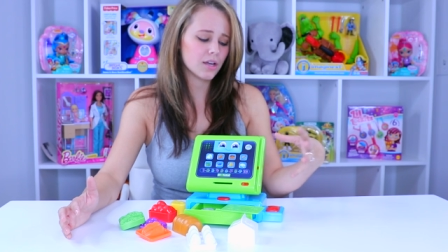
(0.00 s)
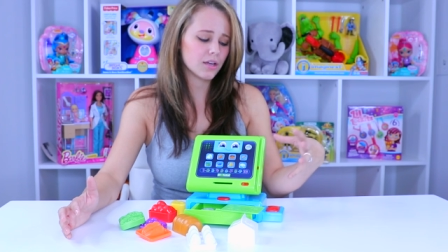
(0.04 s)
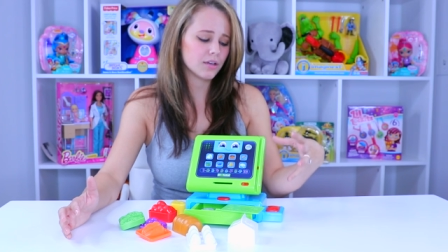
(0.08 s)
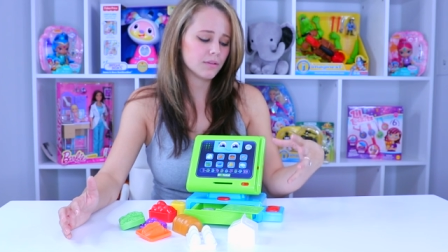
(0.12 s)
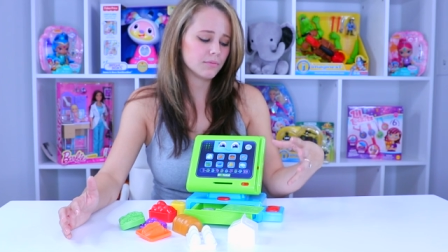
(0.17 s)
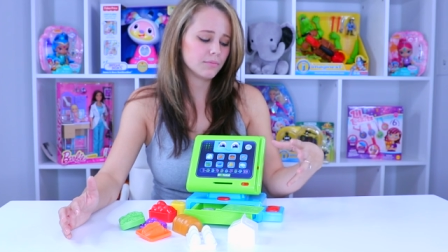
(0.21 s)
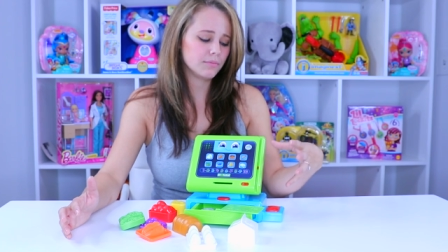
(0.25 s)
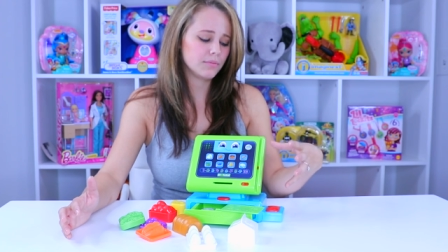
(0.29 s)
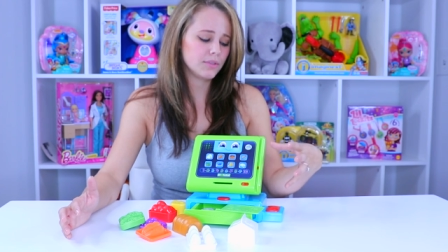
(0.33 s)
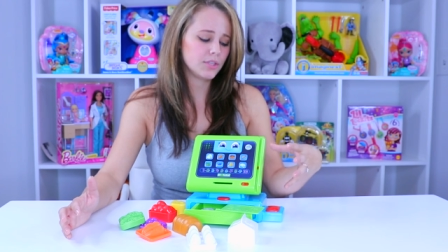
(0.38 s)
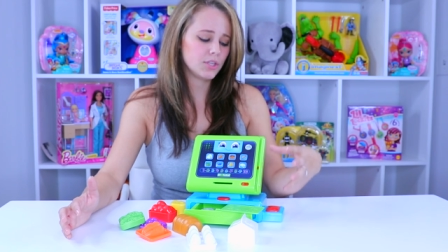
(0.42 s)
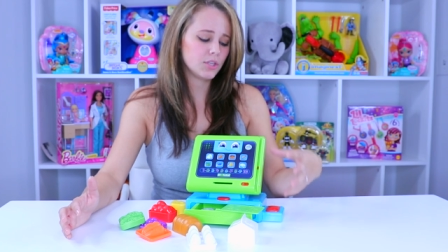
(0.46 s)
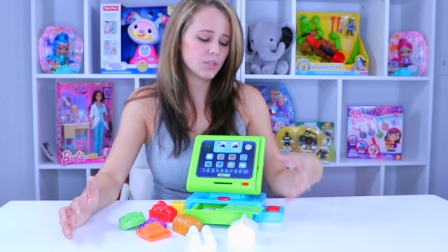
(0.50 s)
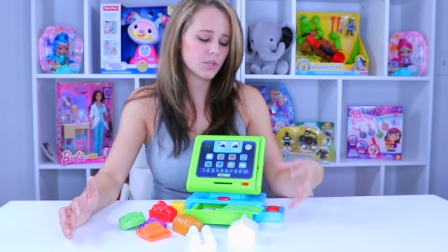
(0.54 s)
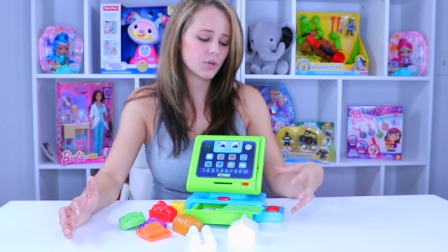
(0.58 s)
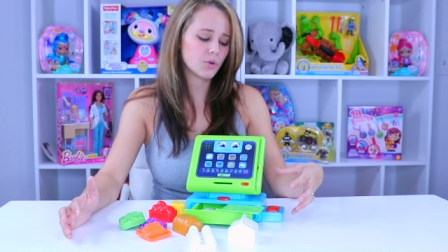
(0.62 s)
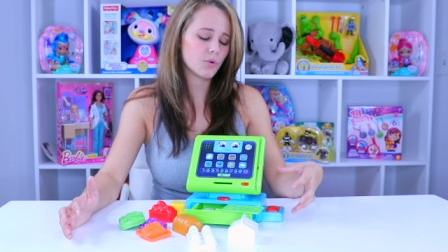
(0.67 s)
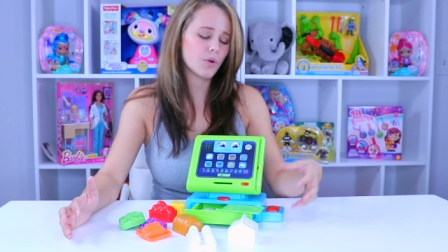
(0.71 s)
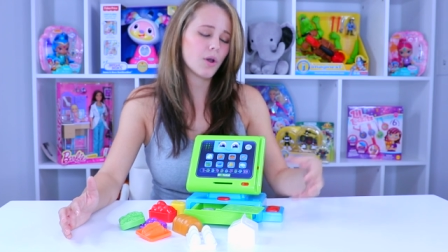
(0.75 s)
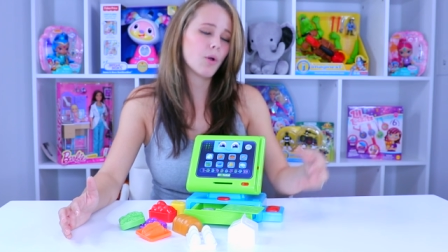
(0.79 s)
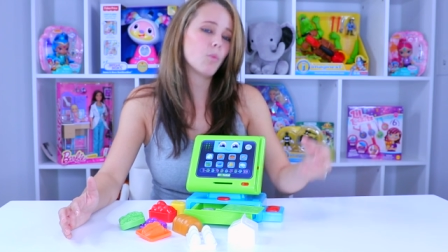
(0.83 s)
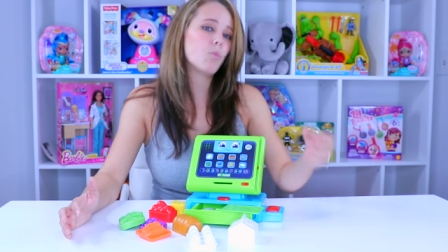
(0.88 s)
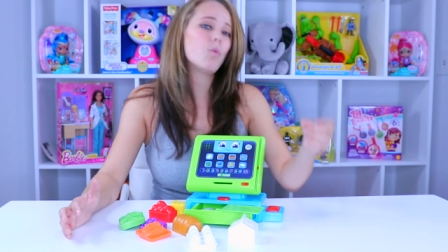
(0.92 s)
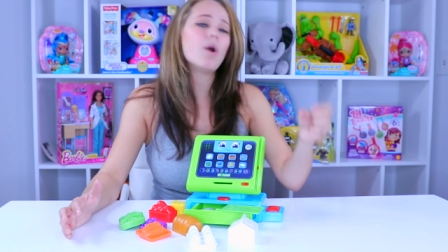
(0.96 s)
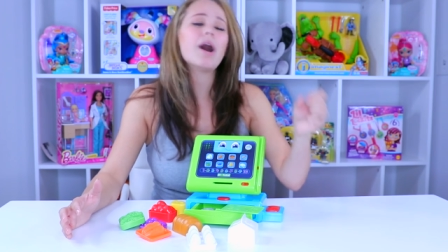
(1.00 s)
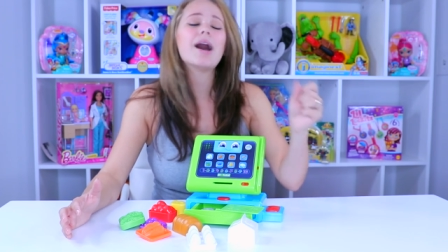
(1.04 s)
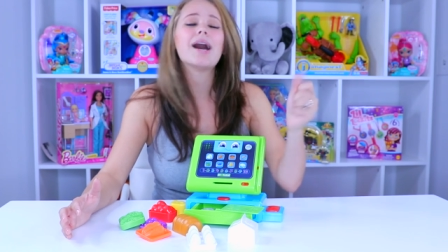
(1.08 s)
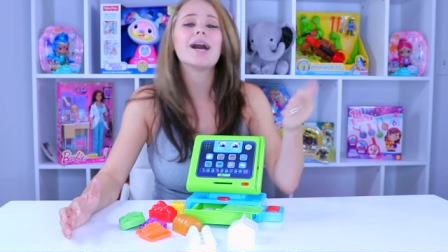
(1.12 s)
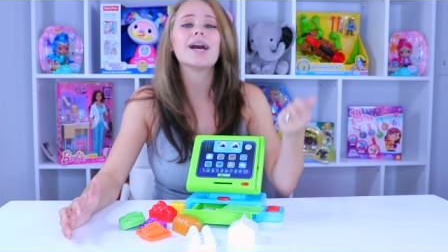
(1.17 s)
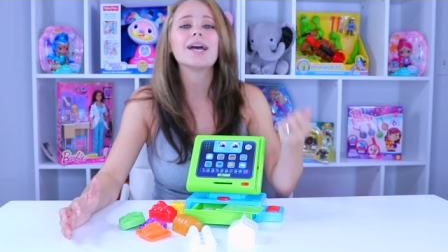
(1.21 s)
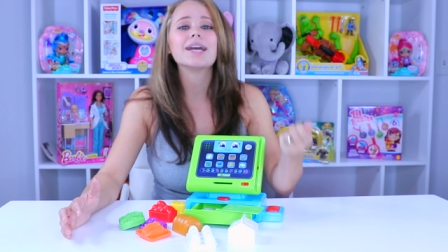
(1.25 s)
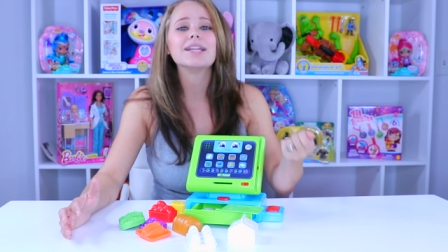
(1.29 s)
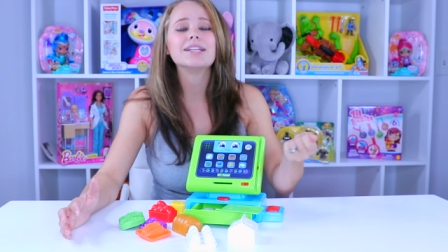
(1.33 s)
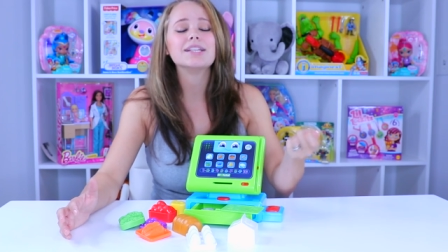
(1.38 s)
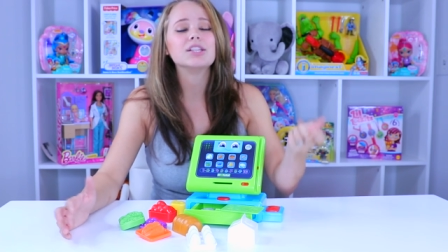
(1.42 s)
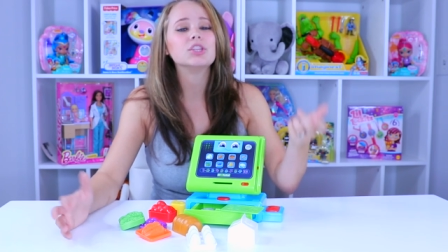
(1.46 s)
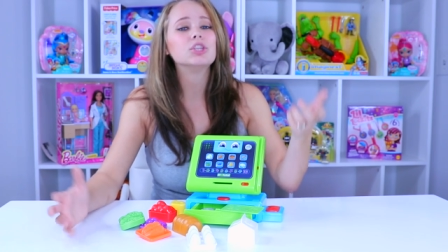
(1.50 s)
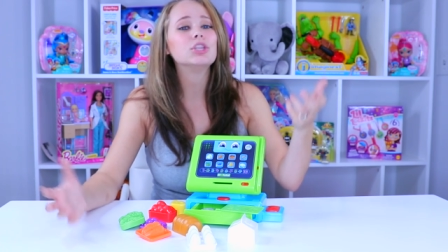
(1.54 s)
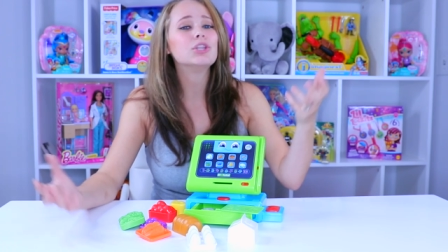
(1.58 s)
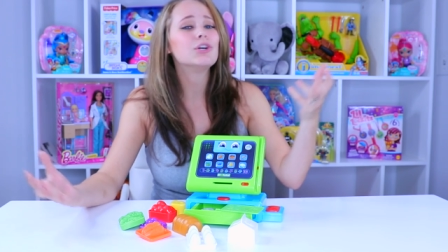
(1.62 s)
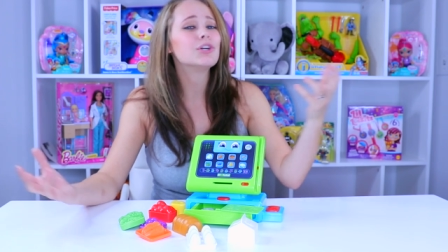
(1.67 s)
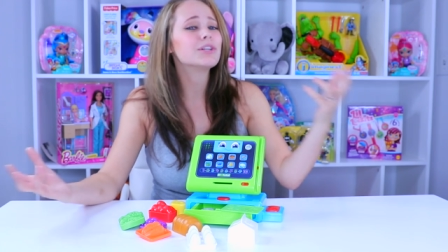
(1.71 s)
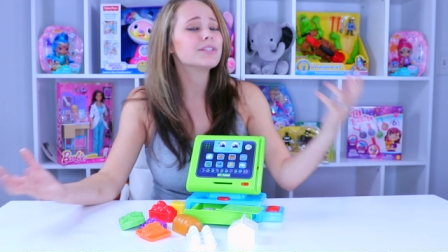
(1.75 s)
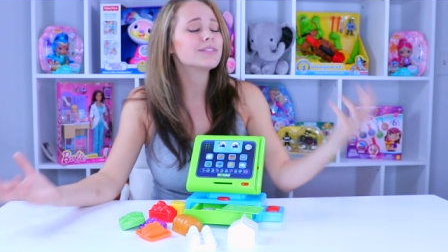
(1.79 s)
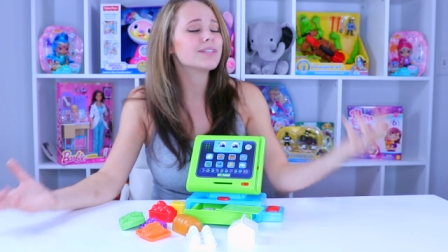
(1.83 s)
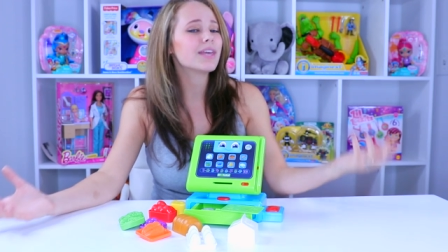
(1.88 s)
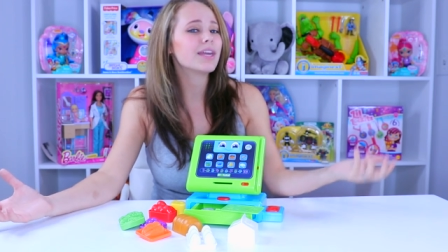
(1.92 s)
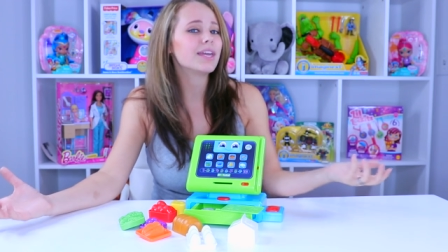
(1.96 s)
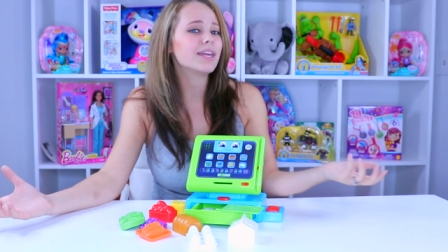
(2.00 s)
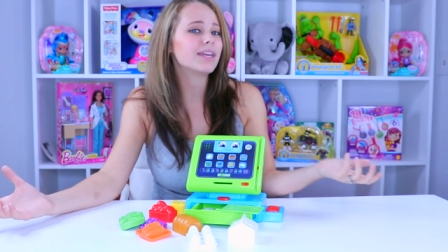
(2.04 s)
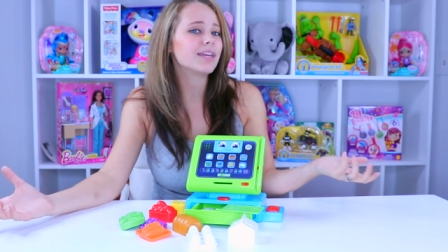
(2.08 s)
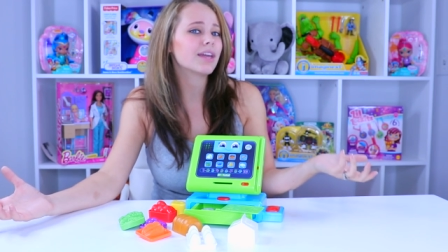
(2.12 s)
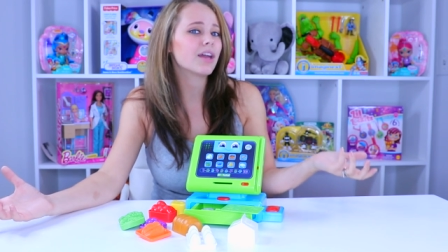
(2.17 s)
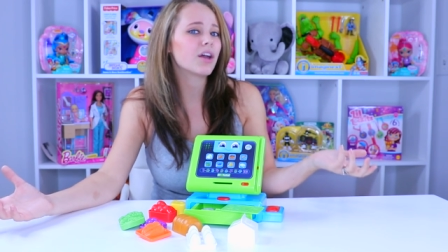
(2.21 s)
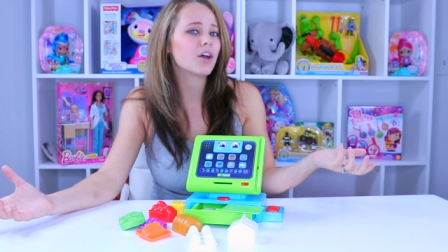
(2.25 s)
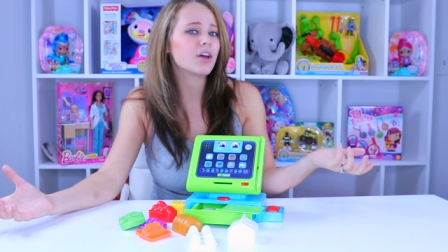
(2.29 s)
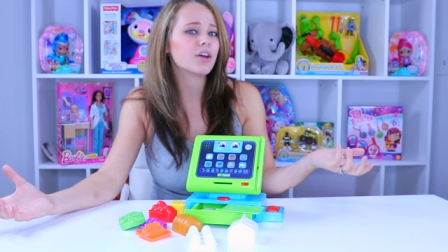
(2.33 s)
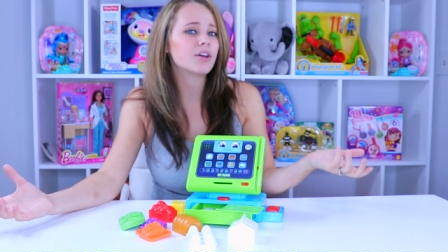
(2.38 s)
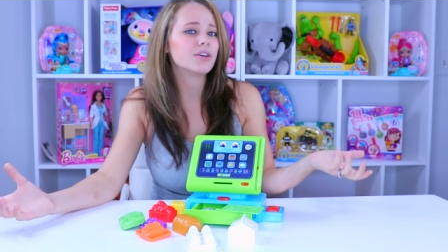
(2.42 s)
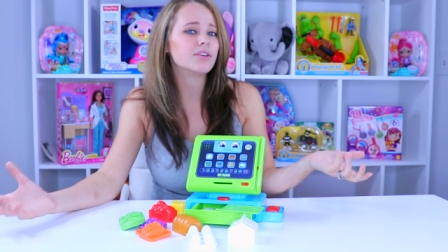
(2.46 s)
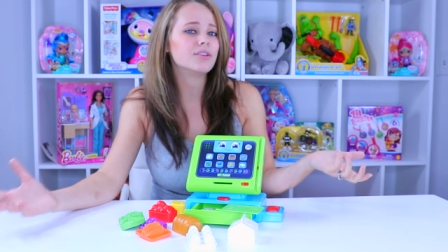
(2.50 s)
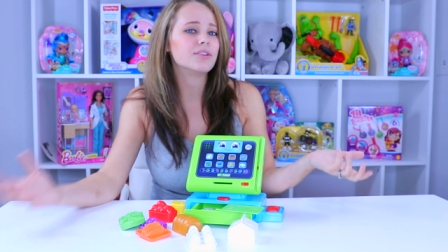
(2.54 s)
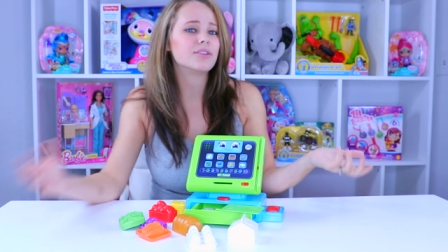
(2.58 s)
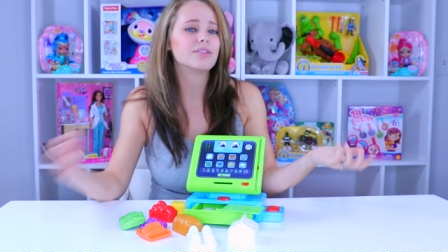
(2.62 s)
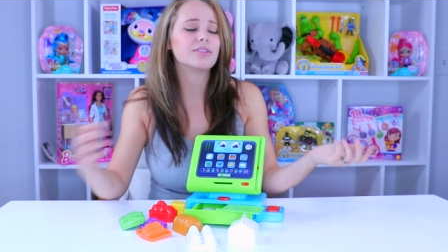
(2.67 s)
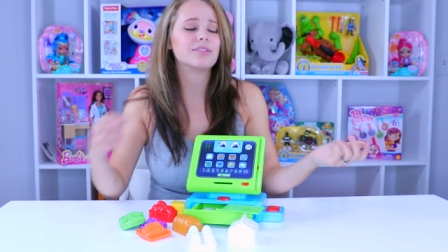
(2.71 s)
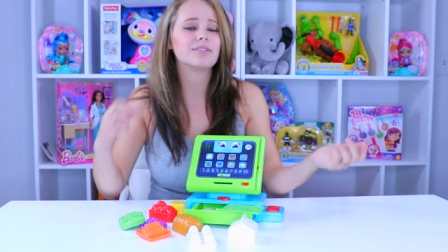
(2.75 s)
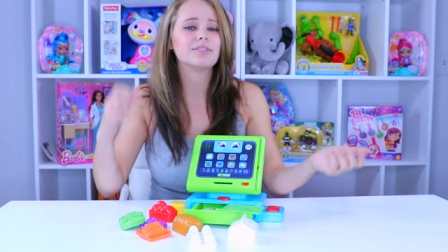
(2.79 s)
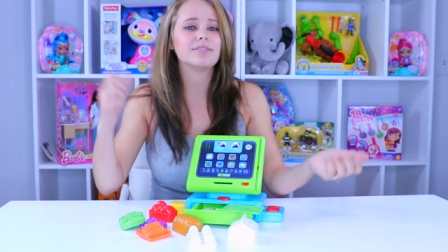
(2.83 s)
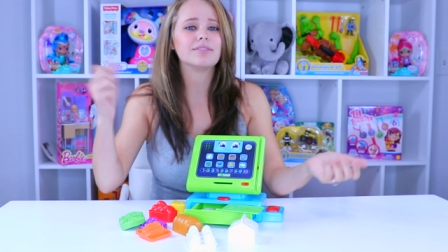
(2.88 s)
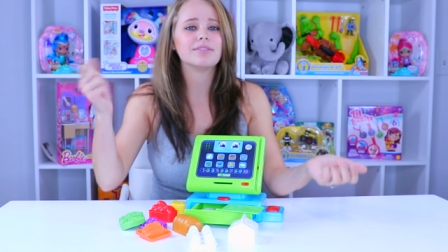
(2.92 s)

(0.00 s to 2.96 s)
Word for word: Um, you know, a wand, it looks like a,